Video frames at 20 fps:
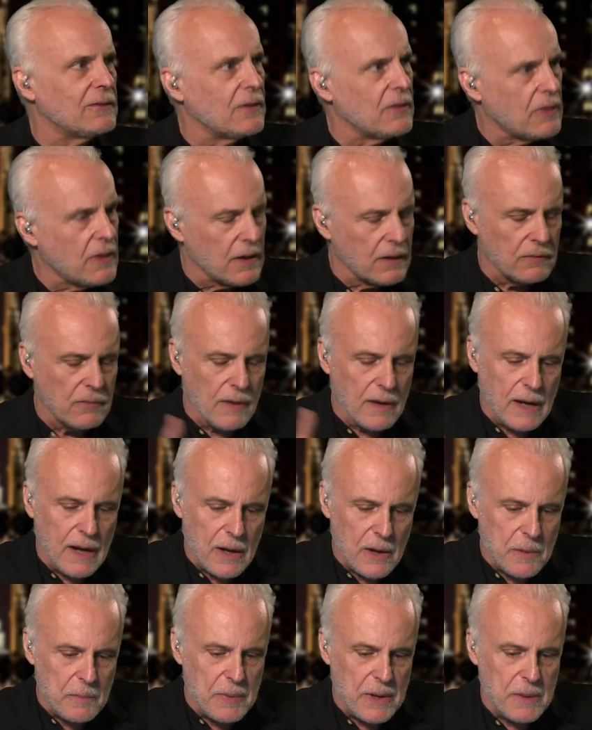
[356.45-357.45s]
and things like
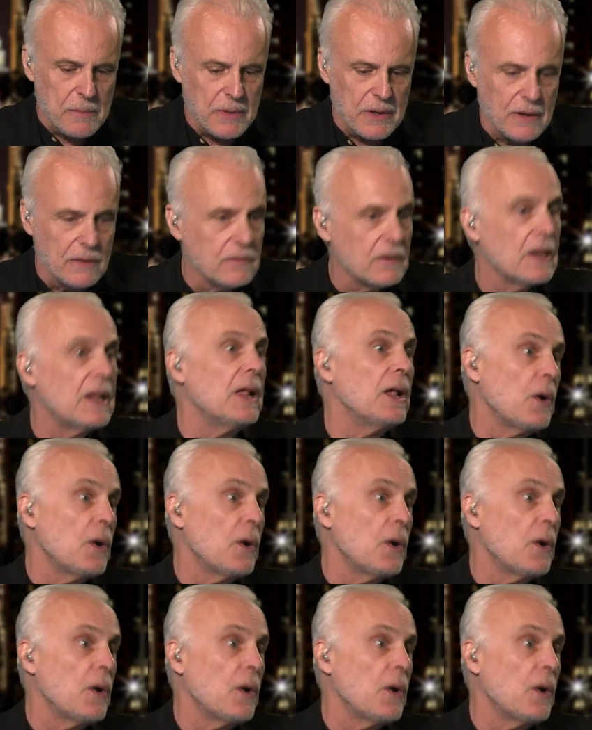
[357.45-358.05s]
Airbnb does.